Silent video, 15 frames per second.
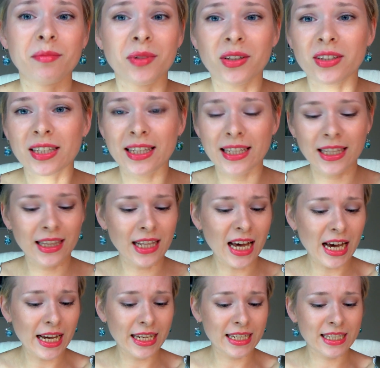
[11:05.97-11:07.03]
I'm losing the
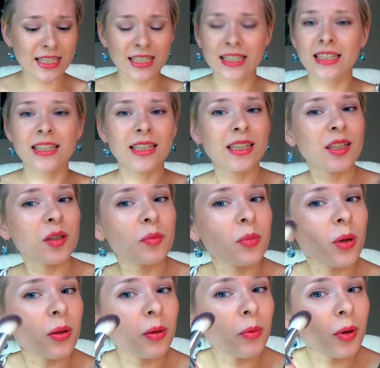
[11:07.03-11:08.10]
light.
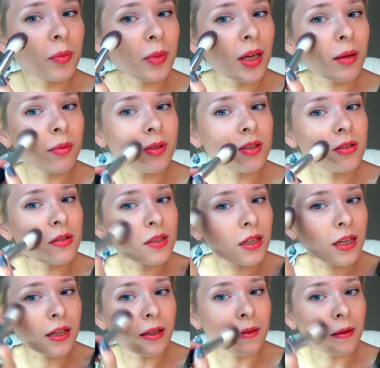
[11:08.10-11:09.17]
Probably won't be able to
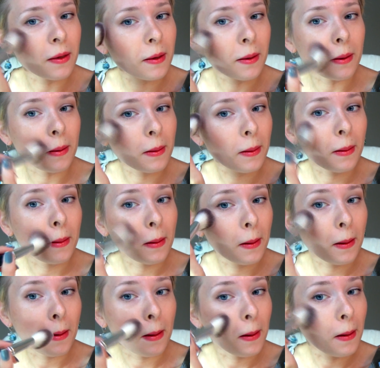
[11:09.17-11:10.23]
see anything.
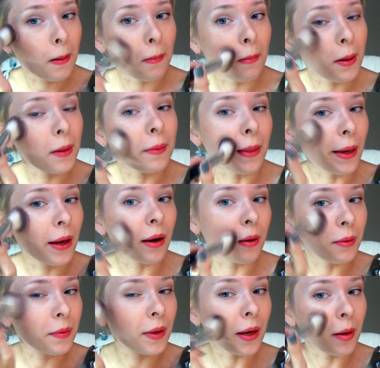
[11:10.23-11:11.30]
Well, they
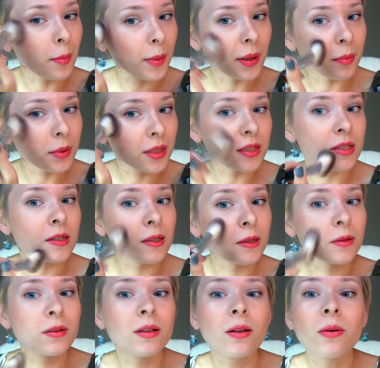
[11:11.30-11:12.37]
are pigmented.
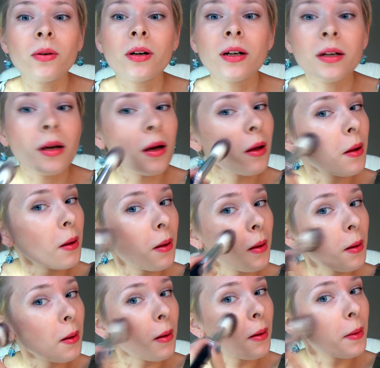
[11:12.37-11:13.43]
Good Lord.
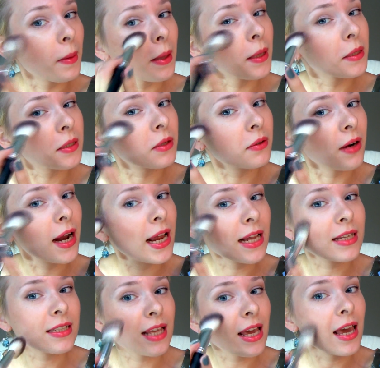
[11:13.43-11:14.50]
That's
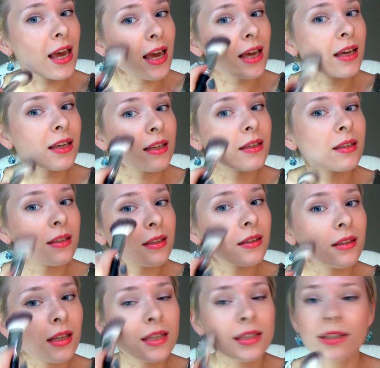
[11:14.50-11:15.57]
crazy.
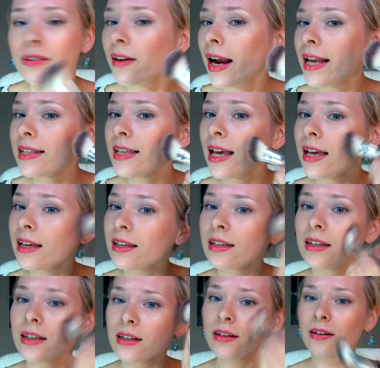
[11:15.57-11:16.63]
That's crazy.
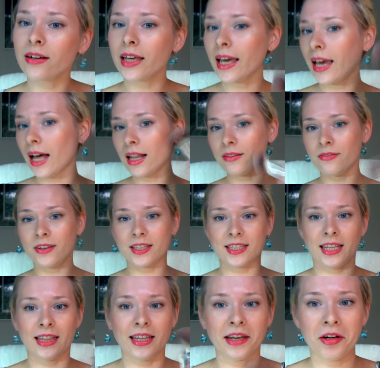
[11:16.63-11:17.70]
Okay, I'll fix
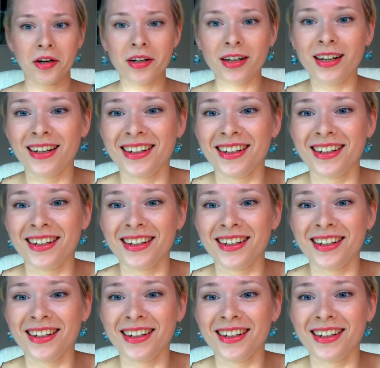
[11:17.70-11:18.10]
that later.